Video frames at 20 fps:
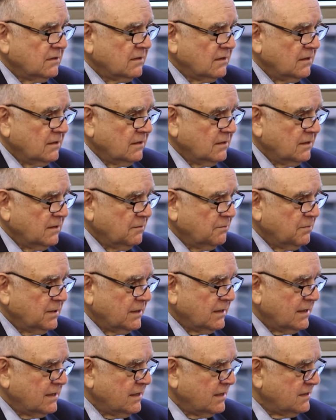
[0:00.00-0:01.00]
Uh, but
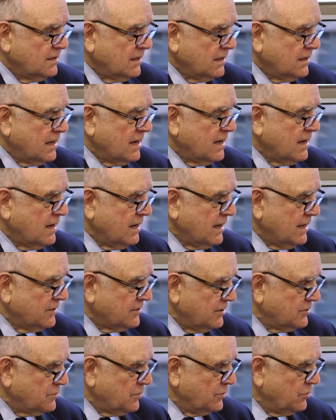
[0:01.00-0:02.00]
I, I
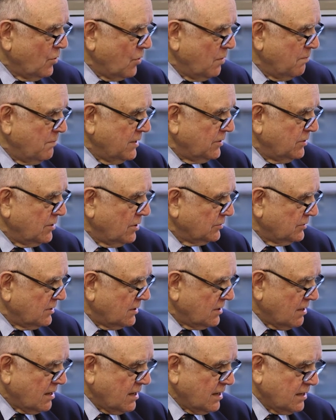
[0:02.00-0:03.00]
entered with no admit, no
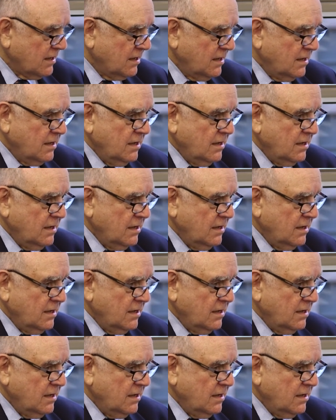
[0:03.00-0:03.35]
deny.